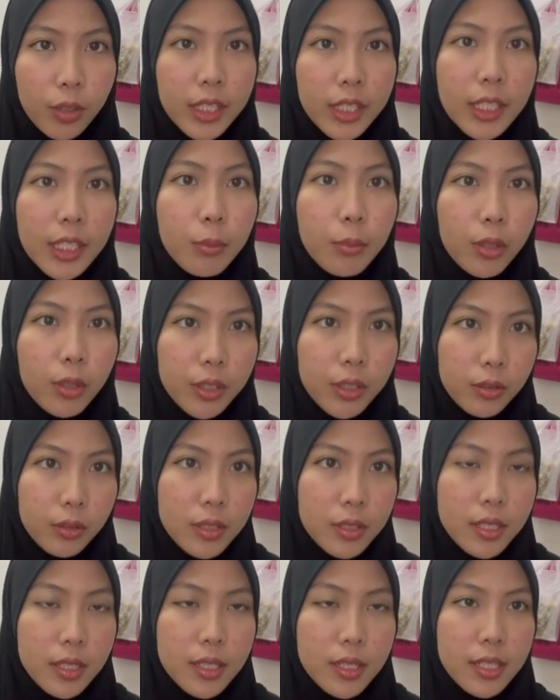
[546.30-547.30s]
key
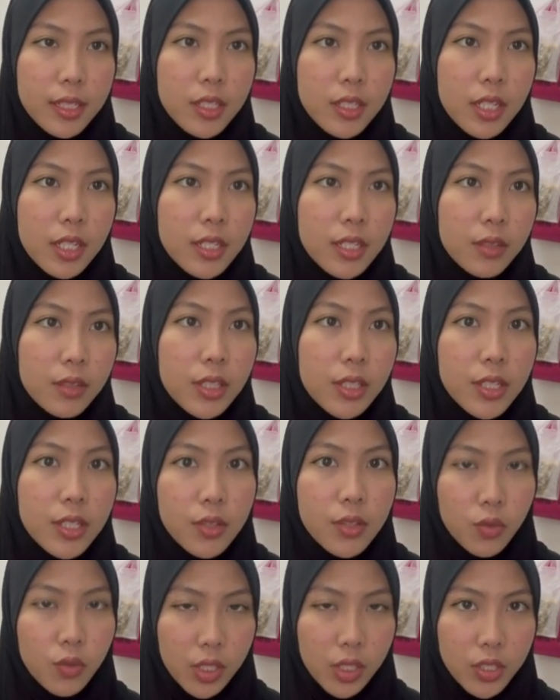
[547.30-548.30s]
modules such as
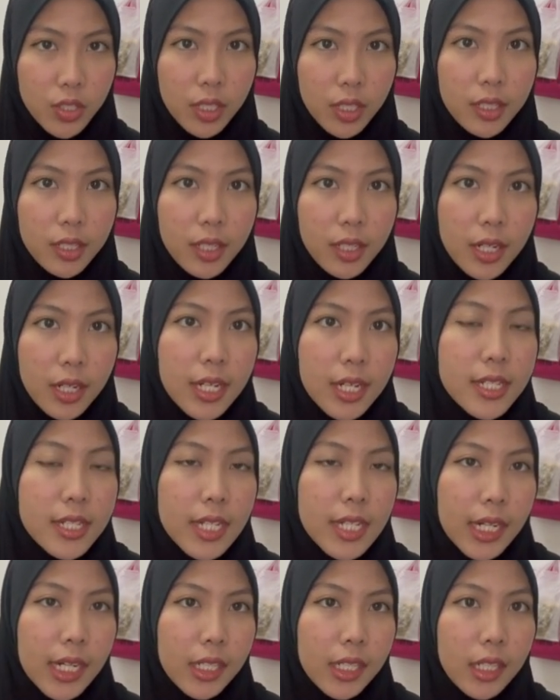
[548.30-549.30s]
registration,
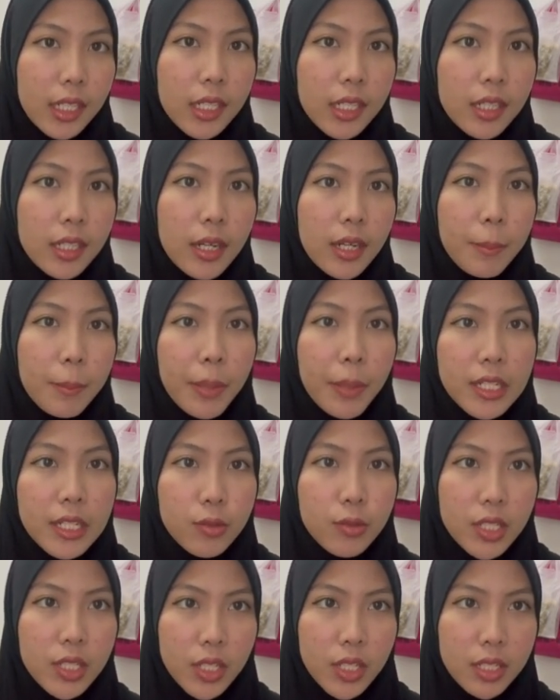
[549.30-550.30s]
sign-in,
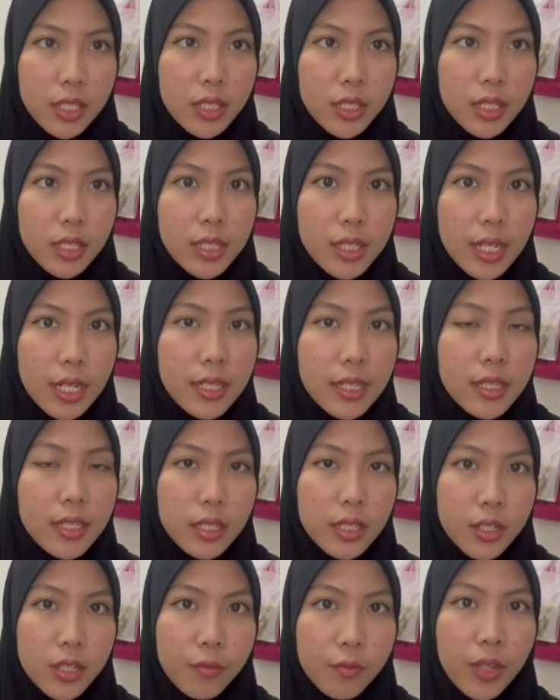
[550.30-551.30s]
password changes, and
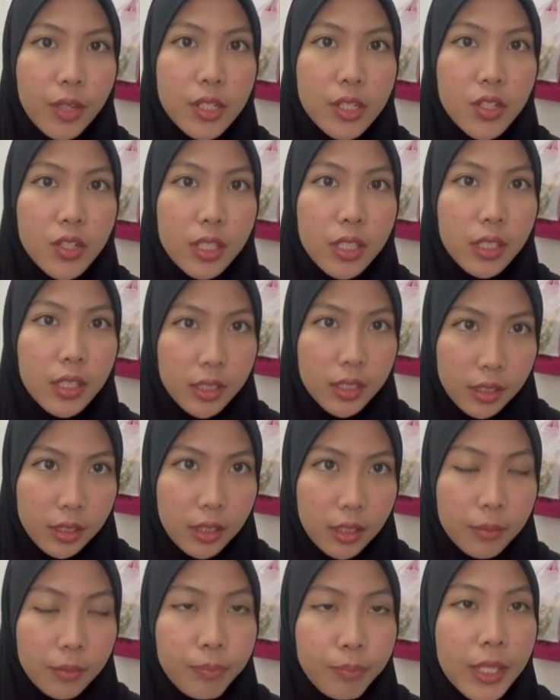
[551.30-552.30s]
search
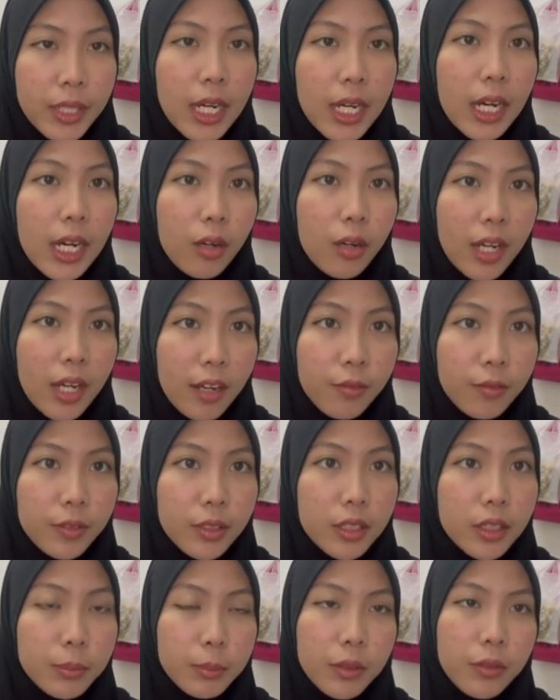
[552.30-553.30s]
functionality.
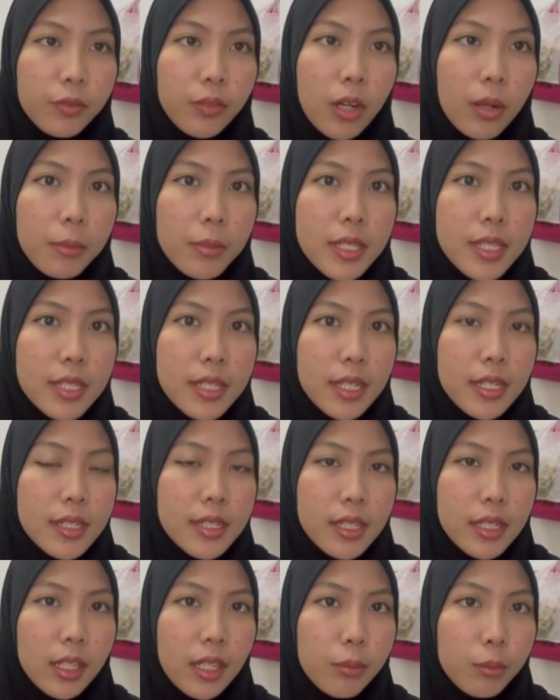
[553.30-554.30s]
However, performance
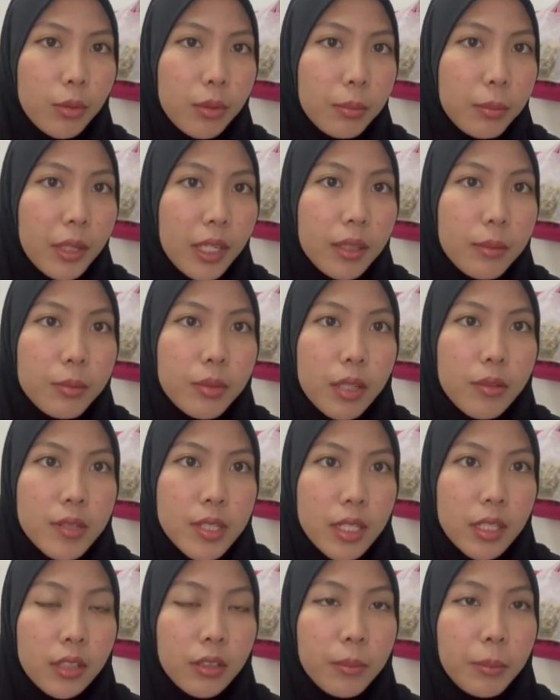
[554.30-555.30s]
testing and mobile
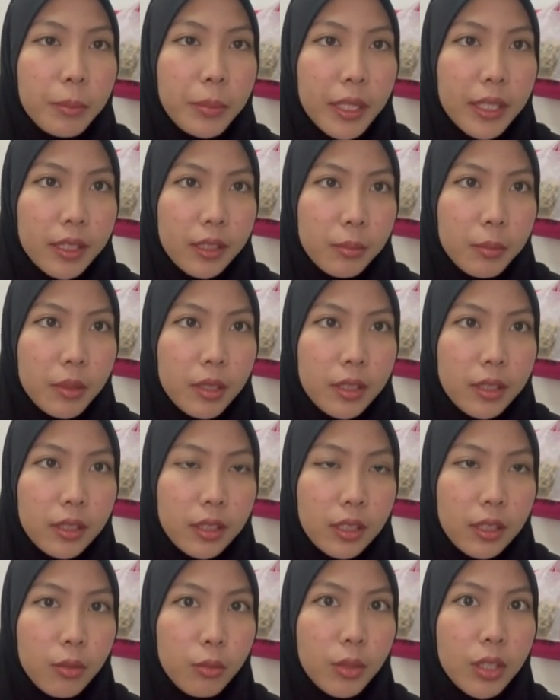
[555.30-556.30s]
browser
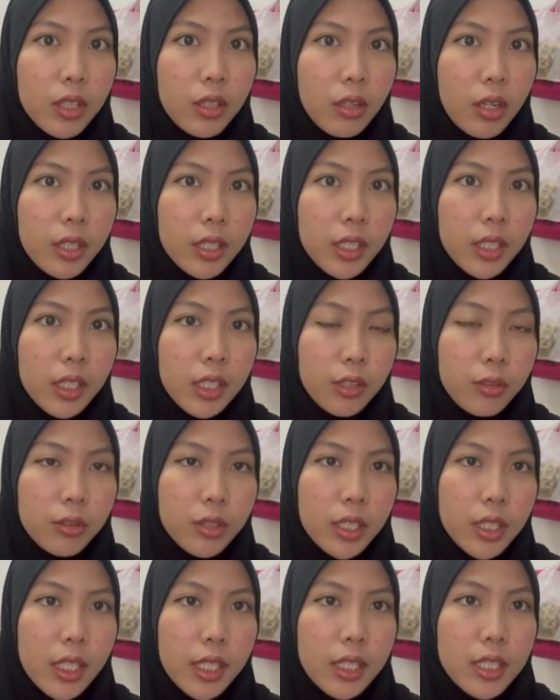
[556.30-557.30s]
compatibility were not
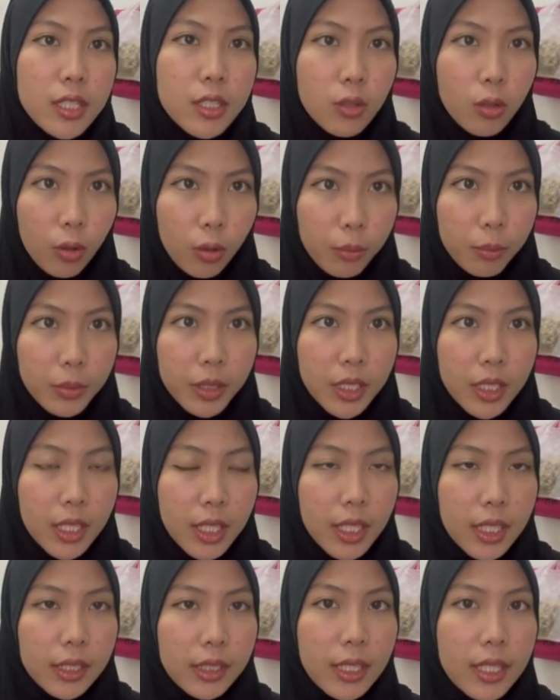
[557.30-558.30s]
included in the scope.
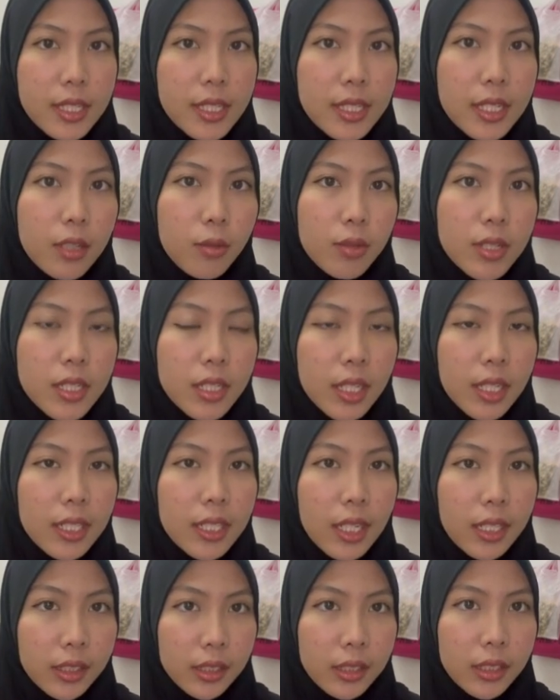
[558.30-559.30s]
Testing was
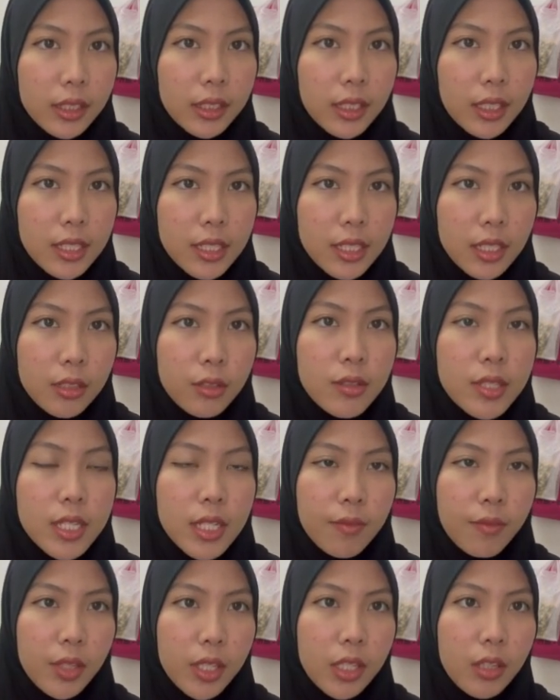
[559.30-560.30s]
conducted
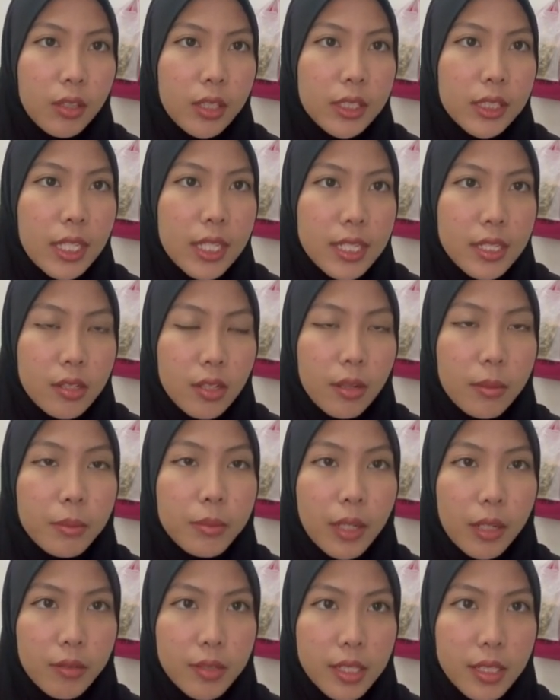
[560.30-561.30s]
exclusively on desktop
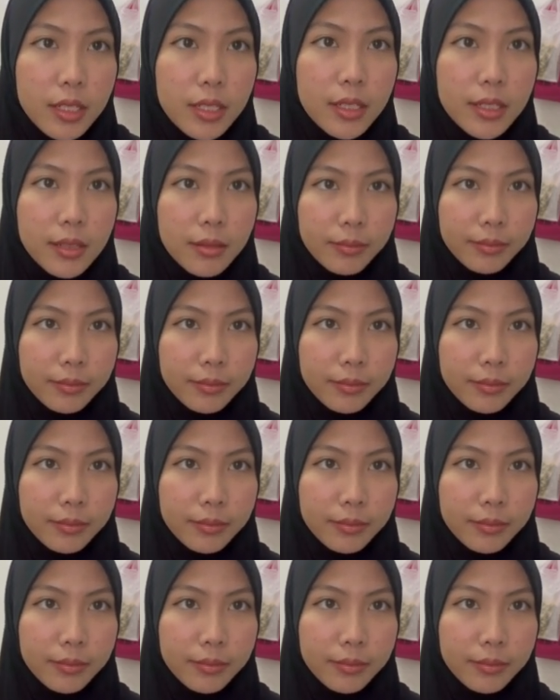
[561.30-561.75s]
browsers.